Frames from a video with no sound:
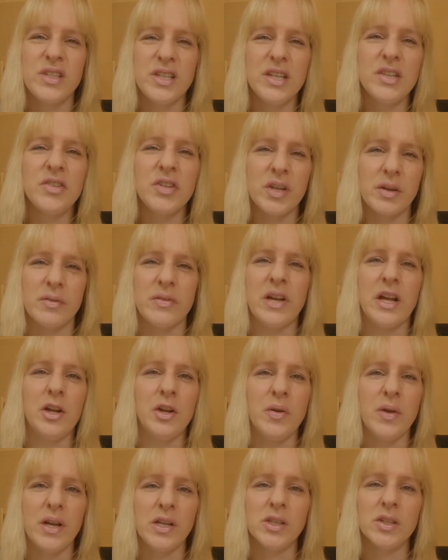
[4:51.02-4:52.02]
teaching
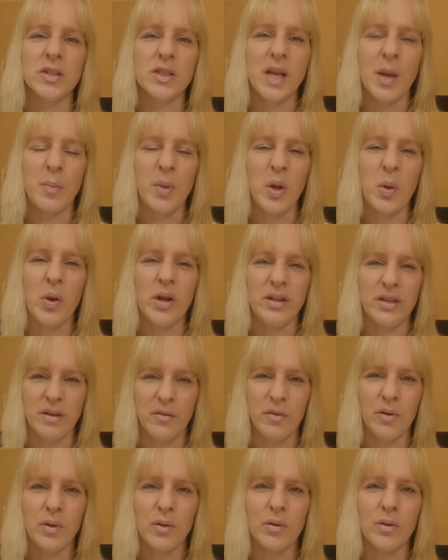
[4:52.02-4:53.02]
evaluations can be quite
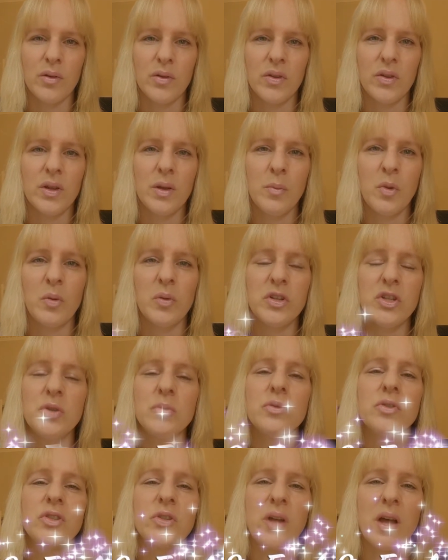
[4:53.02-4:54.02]
difficult, but what you
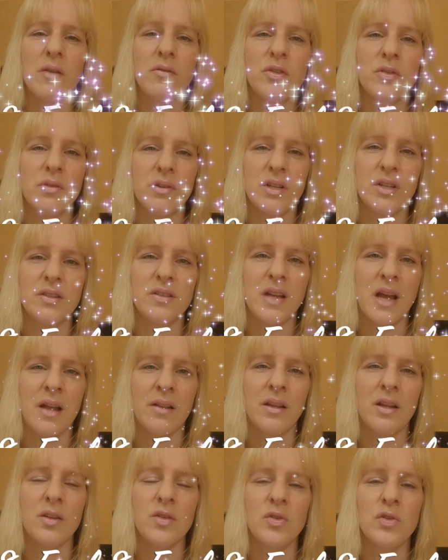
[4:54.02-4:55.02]
also have to understand
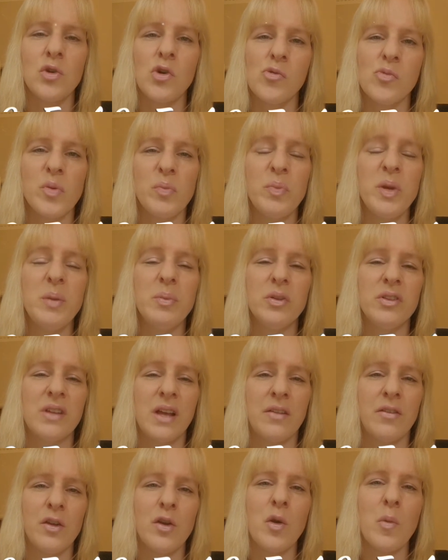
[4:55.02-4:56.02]
that is normal, people
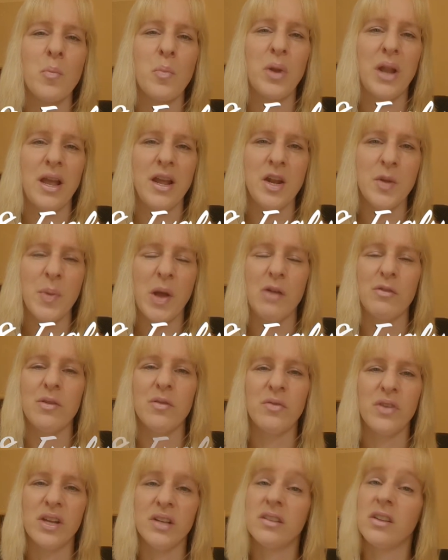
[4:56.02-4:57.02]
tend to complain about the
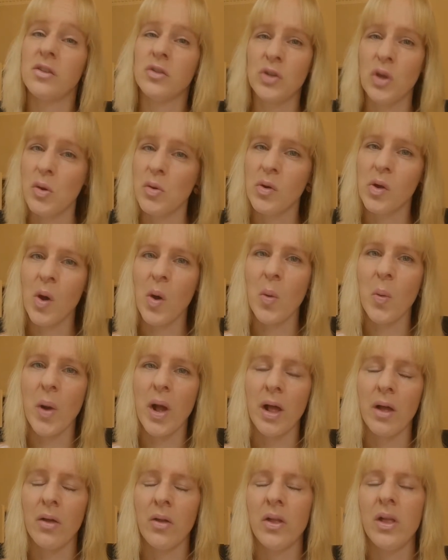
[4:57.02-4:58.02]
things that don't go
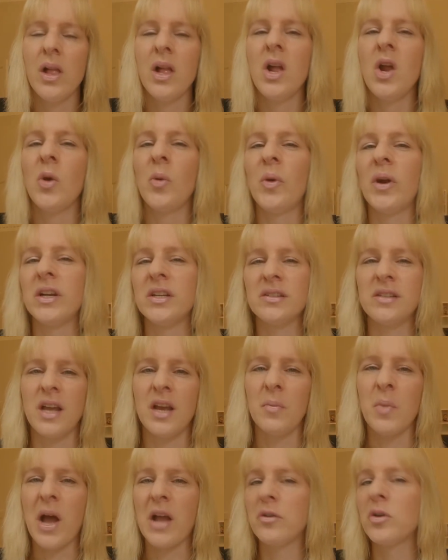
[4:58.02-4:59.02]
well, whereas they
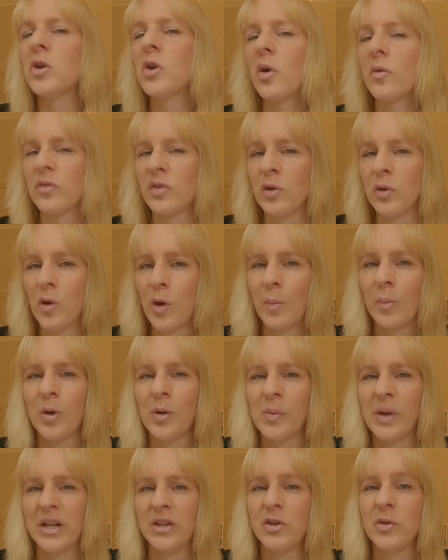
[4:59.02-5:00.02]
might not often
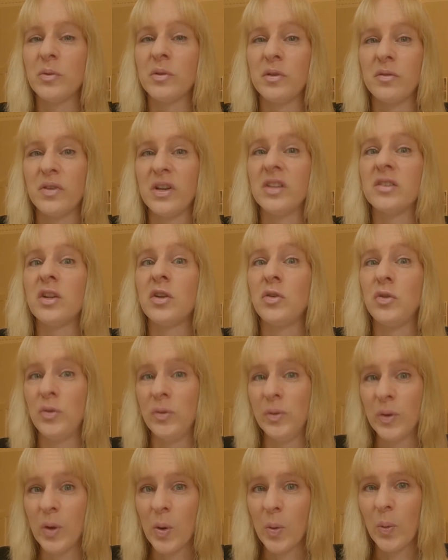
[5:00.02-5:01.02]
compliment you on the things that
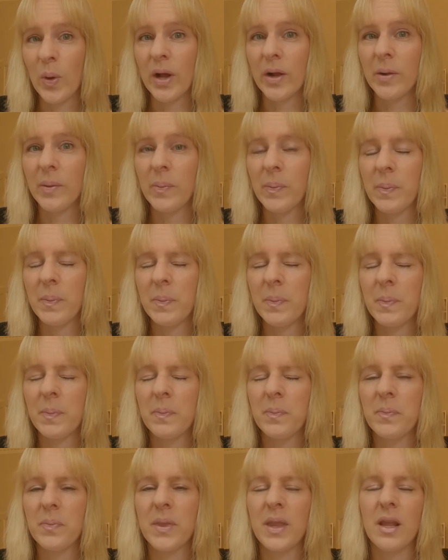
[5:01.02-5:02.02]
do go well.
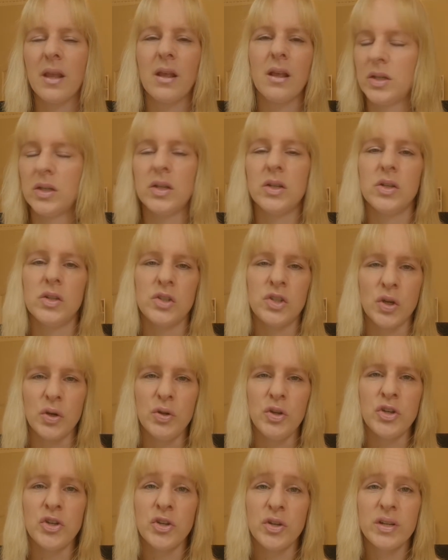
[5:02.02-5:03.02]
So
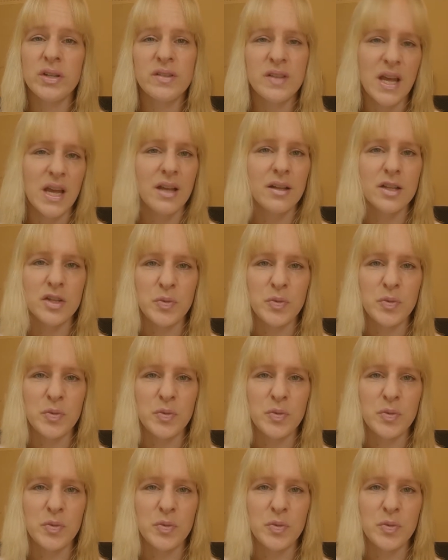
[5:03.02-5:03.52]
you shouldn't take this